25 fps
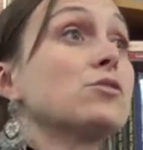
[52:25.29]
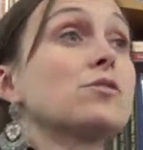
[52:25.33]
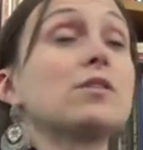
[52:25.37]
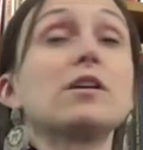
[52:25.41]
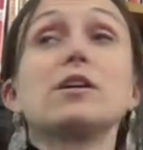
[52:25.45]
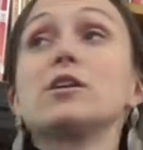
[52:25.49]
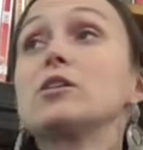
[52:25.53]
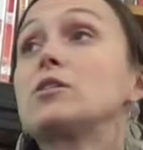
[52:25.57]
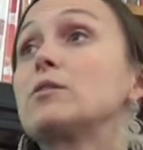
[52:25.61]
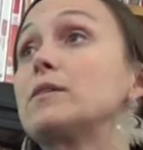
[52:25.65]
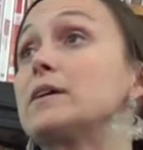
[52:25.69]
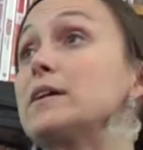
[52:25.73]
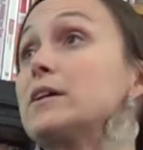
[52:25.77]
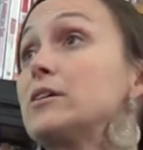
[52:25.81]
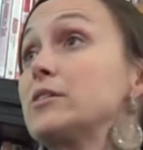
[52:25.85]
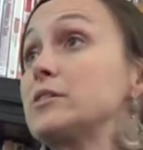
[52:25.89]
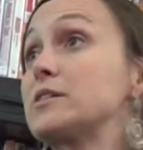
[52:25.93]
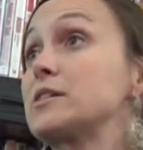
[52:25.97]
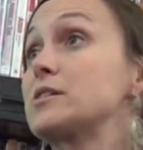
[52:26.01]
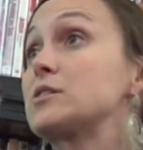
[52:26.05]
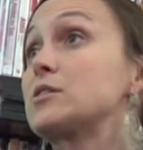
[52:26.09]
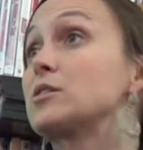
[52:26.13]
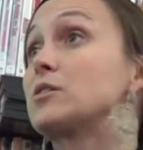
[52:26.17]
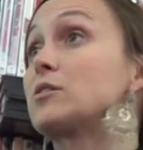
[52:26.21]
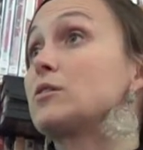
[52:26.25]
they agree or
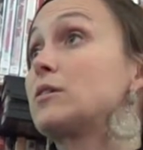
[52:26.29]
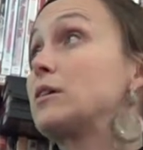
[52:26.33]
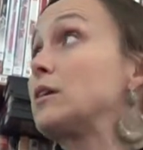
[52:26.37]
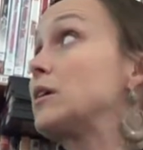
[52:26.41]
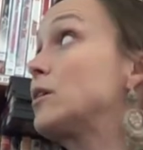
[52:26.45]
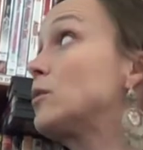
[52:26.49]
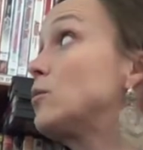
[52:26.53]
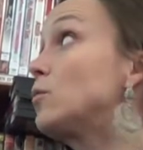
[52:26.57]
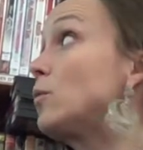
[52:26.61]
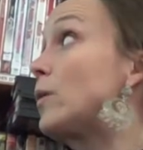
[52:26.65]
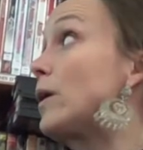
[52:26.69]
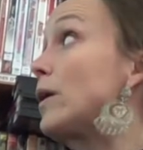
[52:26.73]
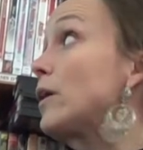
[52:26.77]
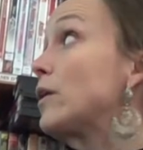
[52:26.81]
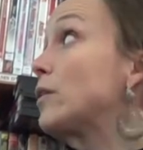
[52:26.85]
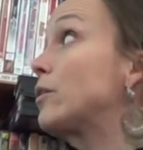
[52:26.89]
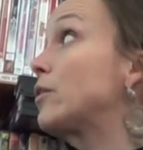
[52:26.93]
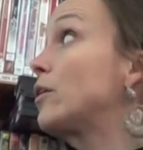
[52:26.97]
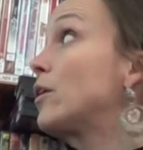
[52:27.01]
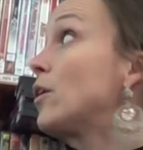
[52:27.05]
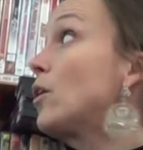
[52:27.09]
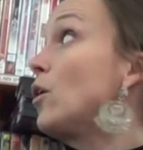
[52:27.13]
disagree with